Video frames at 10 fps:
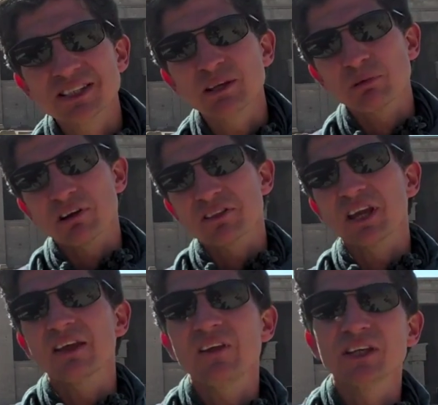deeper, I
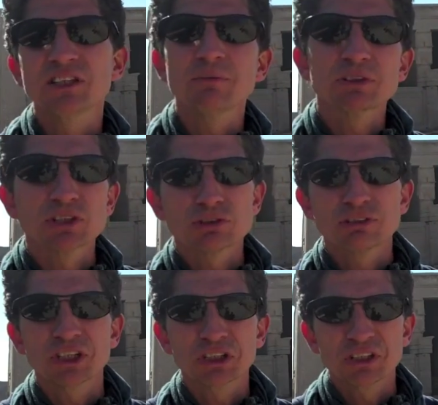think, in the Egyptian
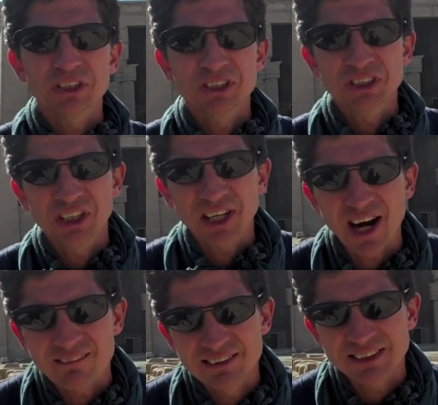tradition. She
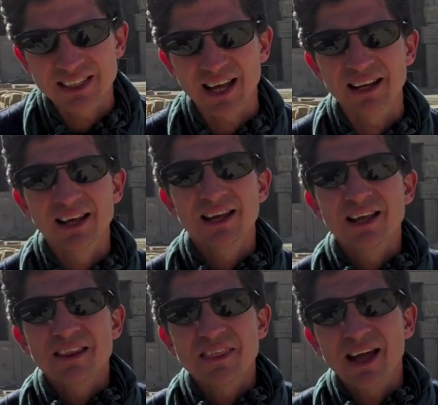carries that
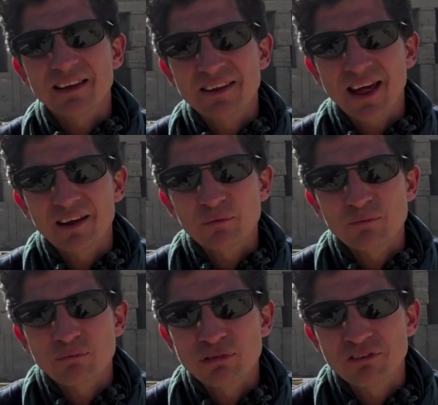
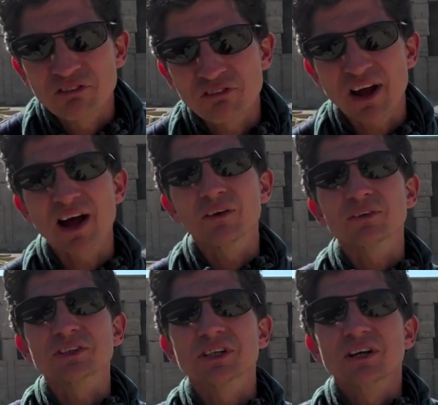
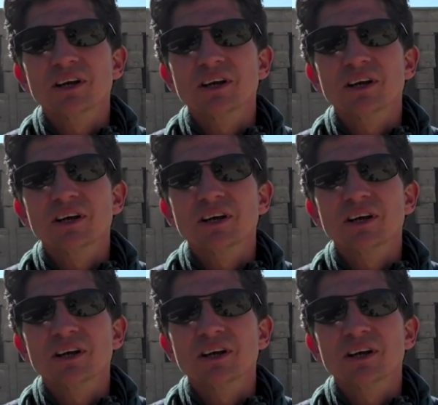profound.